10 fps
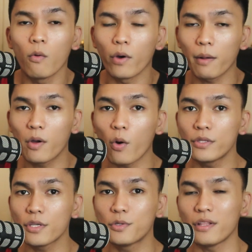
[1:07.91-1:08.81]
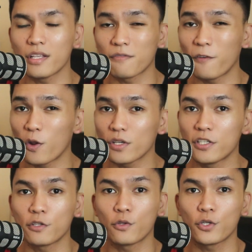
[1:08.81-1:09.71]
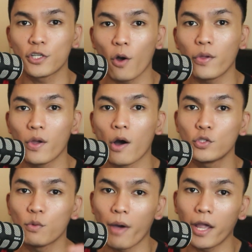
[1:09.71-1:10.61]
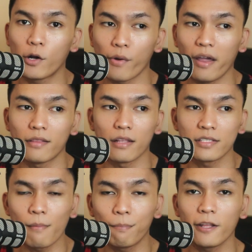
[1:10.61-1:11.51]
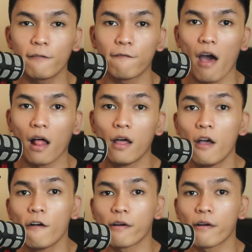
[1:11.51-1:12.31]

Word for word: What I'm going to do in this video is just to show you how to migrate a template file